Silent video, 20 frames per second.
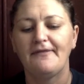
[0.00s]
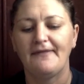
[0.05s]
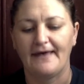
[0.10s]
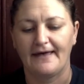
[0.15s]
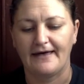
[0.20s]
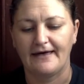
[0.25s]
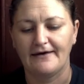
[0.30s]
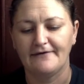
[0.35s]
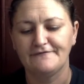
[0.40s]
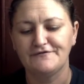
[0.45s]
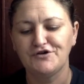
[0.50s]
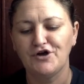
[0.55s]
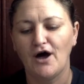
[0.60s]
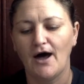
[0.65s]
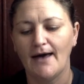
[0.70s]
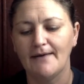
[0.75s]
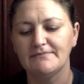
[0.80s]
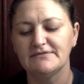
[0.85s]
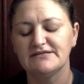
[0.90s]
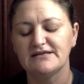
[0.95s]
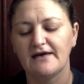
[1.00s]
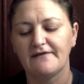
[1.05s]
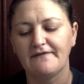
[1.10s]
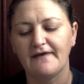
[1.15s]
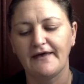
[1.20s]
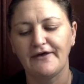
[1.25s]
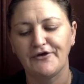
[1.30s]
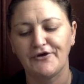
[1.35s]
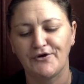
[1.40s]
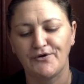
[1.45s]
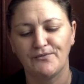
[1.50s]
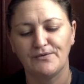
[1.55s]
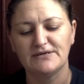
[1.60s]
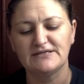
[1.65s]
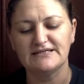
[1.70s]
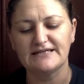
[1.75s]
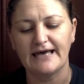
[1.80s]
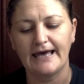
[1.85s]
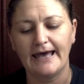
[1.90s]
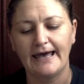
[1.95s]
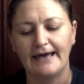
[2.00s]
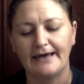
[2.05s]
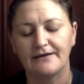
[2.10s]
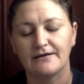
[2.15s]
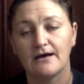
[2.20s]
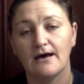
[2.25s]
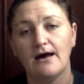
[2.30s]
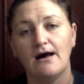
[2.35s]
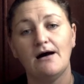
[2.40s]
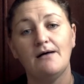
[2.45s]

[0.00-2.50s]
Think of times that you were scared,